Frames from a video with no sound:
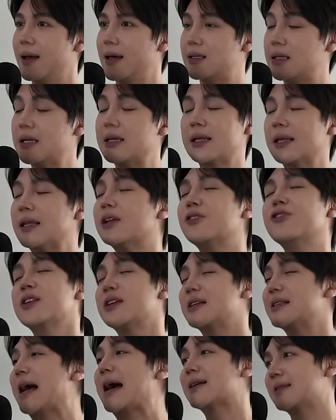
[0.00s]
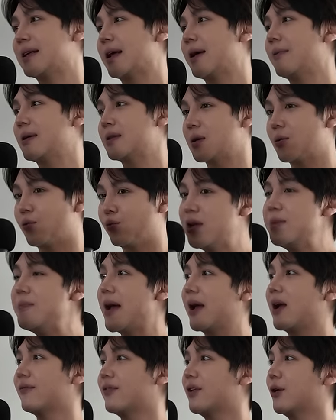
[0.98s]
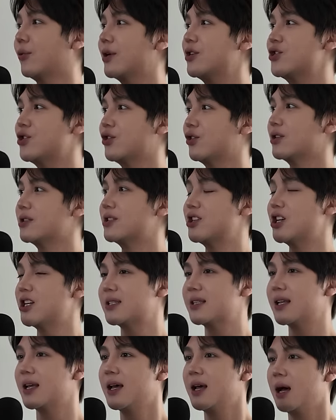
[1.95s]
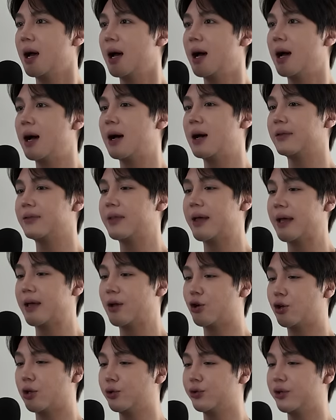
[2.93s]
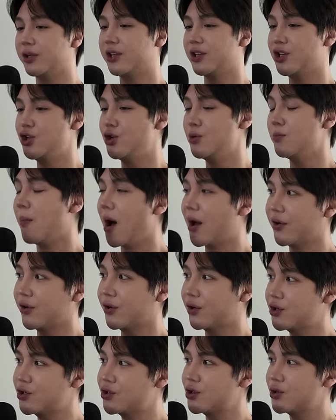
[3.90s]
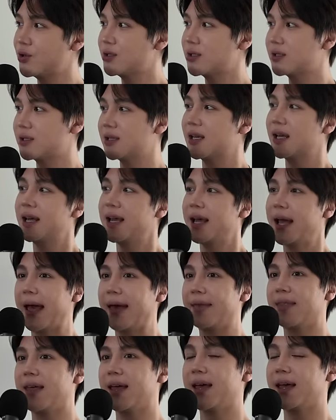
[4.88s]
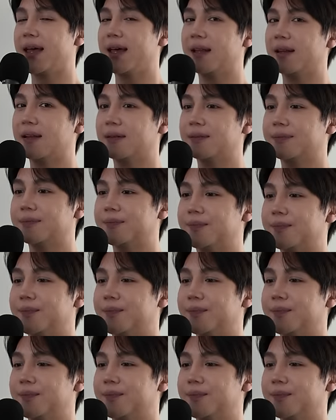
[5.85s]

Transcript: It's literally the exact same. It's a remake of the originals. Just mm -hmm. uh, they included the new modern controls, and then